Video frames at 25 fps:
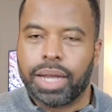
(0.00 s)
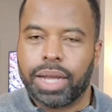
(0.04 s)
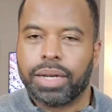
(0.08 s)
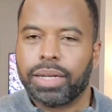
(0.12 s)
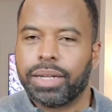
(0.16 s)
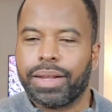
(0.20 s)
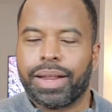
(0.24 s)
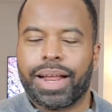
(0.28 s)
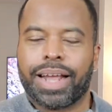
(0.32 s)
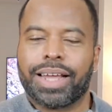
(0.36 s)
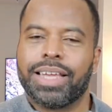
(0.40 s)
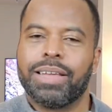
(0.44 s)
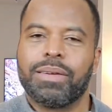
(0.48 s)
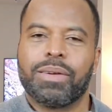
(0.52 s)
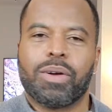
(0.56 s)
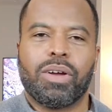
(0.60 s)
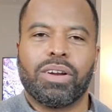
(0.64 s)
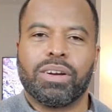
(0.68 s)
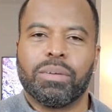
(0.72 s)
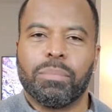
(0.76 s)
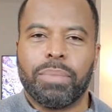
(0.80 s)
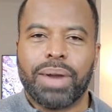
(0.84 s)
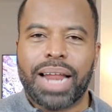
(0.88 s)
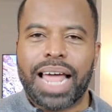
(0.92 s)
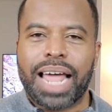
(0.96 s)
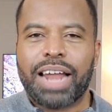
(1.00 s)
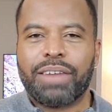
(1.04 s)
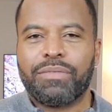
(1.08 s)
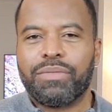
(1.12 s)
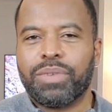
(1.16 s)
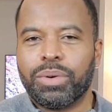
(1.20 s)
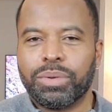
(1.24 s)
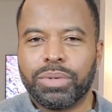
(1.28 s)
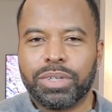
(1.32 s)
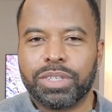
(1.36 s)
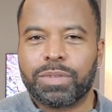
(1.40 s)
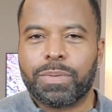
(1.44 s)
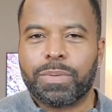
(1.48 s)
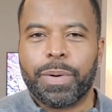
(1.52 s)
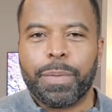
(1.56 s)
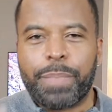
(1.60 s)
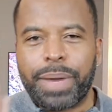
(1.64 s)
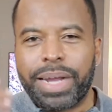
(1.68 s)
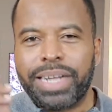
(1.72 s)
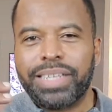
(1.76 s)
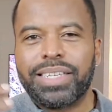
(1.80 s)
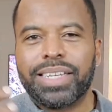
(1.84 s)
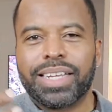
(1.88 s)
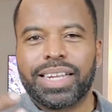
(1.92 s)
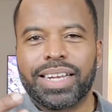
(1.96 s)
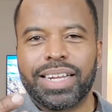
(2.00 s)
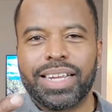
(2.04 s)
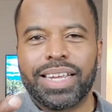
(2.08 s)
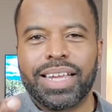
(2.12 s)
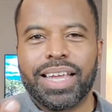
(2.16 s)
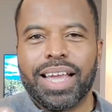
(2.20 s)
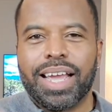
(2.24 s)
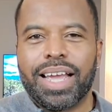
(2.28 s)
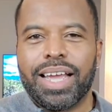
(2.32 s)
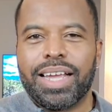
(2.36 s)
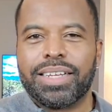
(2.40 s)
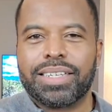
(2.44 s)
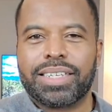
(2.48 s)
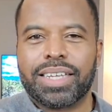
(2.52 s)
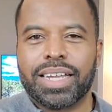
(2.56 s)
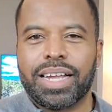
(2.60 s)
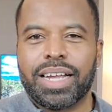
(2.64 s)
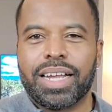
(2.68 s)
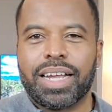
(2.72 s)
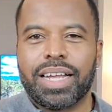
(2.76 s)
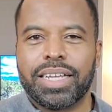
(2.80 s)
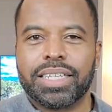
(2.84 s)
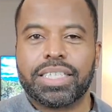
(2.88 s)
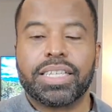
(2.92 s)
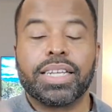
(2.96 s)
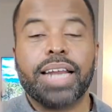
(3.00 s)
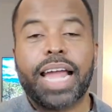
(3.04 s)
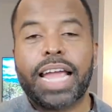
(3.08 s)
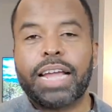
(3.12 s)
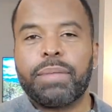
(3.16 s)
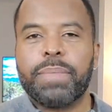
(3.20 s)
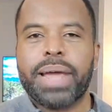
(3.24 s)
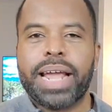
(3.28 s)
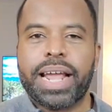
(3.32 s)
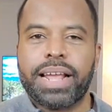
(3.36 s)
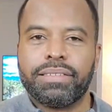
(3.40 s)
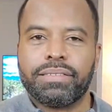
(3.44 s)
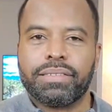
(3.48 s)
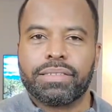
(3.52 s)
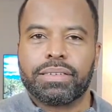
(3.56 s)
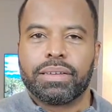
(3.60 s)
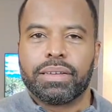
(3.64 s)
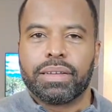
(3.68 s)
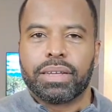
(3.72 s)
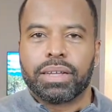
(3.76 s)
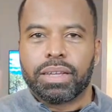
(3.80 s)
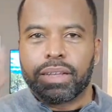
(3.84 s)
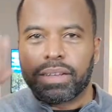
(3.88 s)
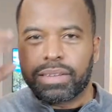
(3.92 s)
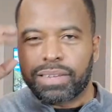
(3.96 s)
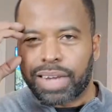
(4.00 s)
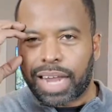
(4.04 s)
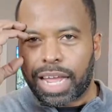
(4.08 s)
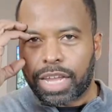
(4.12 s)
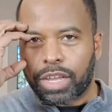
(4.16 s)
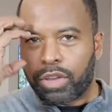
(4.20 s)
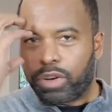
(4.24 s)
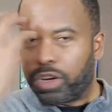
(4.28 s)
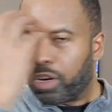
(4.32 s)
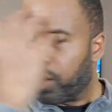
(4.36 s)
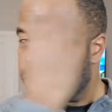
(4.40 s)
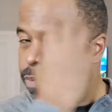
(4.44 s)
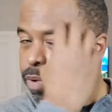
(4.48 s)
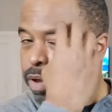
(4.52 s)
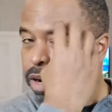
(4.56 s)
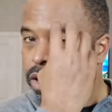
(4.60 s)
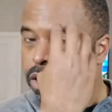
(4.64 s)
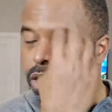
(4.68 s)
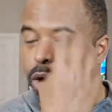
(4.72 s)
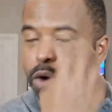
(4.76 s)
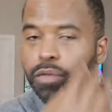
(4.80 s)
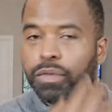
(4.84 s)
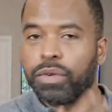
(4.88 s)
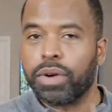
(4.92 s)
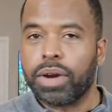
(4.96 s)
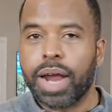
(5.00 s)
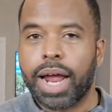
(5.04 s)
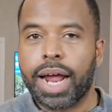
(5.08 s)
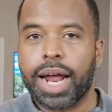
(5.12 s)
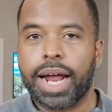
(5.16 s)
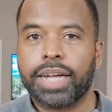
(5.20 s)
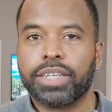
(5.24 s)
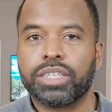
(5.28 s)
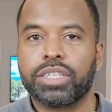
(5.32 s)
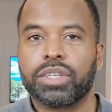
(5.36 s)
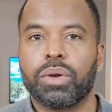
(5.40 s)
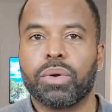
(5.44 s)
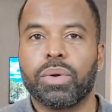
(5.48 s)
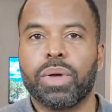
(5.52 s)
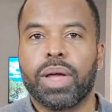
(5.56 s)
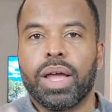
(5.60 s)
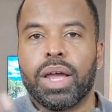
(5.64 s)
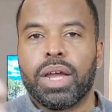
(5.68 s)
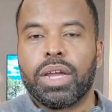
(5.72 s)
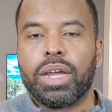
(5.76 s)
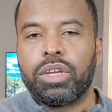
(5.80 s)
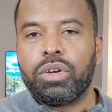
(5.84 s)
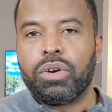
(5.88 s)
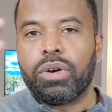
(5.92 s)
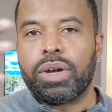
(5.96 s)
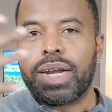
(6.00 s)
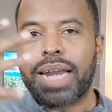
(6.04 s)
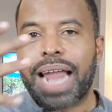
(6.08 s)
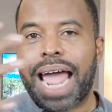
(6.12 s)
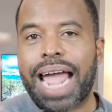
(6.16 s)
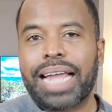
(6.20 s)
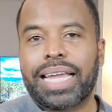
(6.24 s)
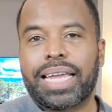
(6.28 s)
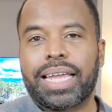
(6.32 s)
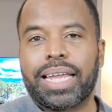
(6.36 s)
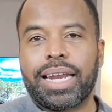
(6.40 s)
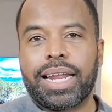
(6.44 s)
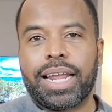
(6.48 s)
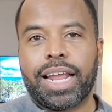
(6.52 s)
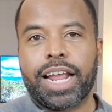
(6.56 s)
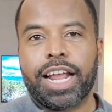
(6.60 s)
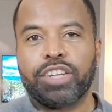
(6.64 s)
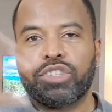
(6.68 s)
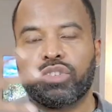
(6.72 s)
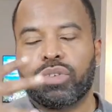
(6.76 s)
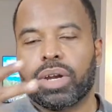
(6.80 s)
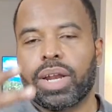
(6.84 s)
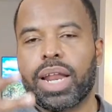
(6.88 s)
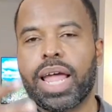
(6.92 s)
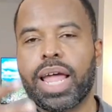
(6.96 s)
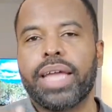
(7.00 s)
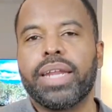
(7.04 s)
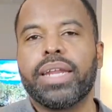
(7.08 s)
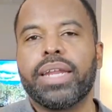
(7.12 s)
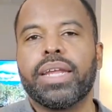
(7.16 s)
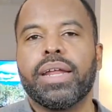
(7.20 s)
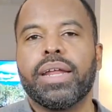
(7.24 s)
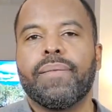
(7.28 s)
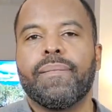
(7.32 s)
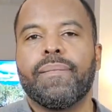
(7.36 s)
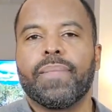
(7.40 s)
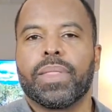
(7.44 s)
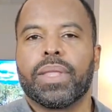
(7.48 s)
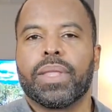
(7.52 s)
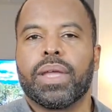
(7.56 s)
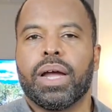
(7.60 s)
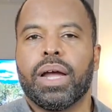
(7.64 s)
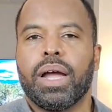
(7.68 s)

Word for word: I keep calling blindfolders, but basically it's a uh, it's a night mask. It's like you just put it over your eyes so you're not getting extra light in.